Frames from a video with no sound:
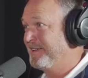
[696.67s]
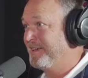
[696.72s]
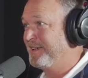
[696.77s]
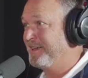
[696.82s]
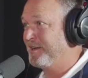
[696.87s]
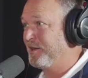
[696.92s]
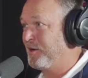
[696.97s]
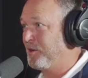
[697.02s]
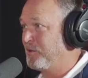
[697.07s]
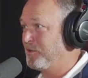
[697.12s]

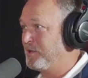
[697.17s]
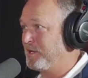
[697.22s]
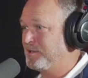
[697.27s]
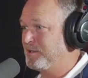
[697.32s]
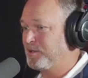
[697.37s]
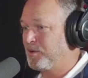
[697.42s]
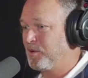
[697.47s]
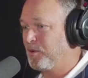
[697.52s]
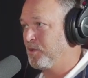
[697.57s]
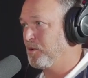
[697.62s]
And all
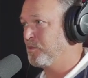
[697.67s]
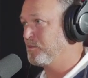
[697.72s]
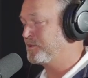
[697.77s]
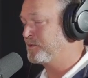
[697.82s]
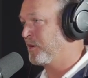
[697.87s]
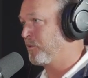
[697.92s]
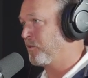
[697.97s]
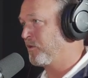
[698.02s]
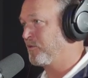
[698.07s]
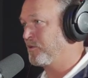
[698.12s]
these
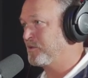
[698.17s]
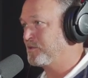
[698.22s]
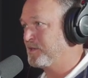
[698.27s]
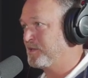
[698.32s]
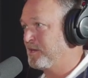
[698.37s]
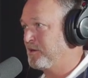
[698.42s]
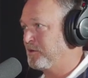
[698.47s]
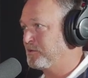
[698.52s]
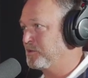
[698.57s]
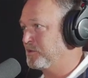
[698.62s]
homes that were for
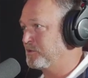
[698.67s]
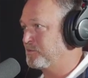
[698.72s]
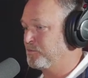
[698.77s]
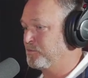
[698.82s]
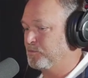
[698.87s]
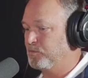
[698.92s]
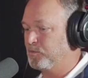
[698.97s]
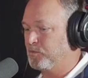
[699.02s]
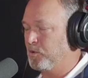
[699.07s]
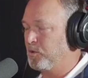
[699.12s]
sale just
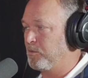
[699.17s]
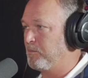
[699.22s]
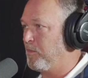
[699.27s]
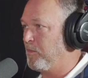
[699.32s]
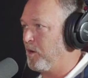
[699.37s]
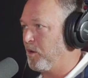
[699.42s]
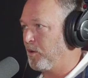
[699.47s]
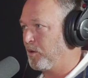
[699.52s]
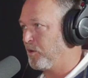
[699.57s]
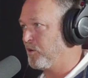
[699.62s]
were
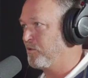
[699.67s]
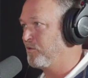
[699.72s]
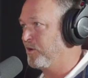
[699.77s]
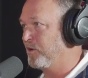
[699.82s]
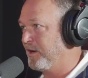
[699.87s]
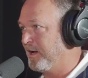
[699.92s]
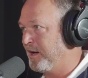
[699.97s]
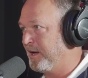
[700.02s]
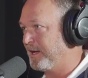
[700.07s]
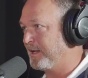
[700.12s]
bought
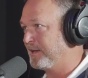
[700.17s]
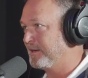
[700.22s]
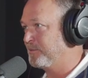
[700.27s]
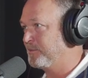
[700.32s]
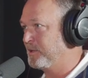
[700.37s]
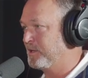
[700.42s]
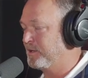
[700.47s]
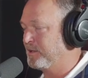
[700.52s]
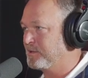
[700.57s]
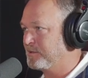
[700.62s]
overnight
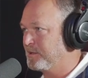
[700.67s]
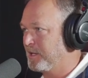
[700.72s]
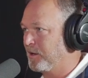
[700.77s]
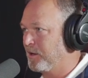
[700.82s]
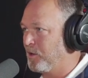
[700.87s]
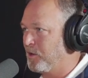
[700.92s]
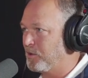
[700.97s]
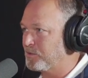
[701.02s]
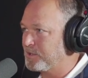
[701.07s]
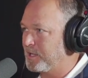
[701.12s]
because they
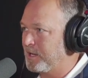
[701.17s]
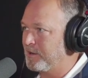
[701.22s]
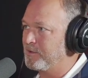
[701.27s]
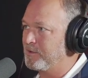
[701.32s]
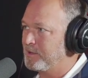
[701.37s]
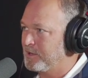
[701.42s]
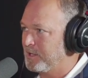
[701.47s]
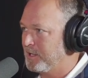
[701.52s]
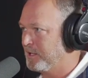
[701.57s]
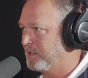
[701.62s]
lost
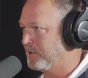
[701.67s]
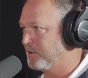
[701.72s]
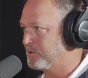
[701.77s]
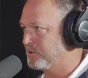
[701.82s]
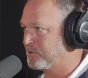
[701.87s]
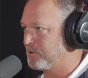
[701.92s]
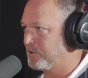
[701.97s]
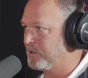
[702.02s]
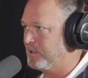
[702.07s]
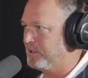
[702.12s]
everything in
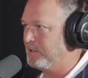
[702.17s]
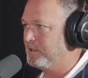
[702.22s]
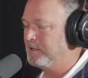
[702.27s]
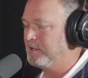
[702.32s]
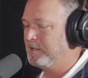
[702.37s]
Katrina.